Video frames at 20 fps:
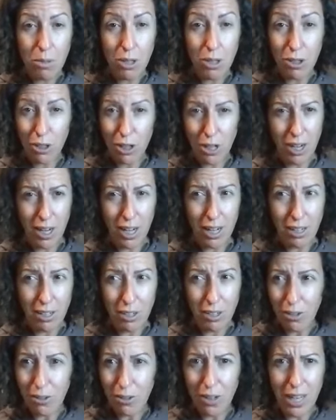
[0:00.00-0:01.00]
you're
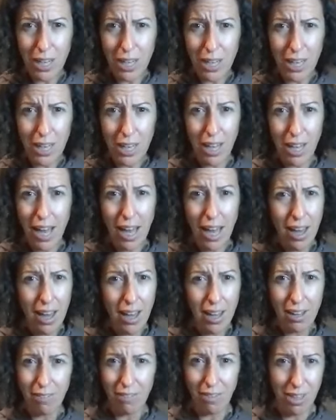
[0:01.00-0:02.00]
including a
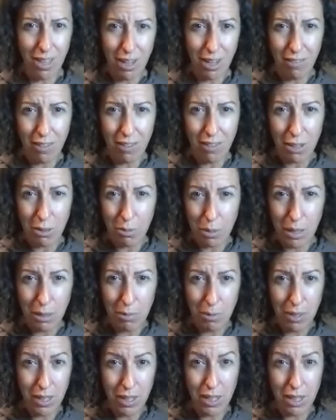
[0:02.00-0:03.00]
heck of a lot of other
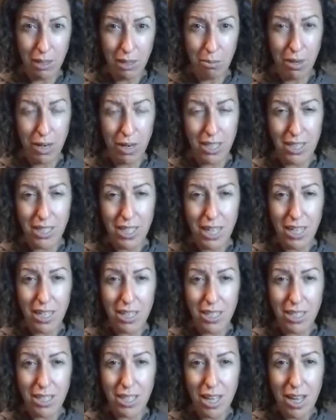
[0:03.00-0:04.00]
people in the process,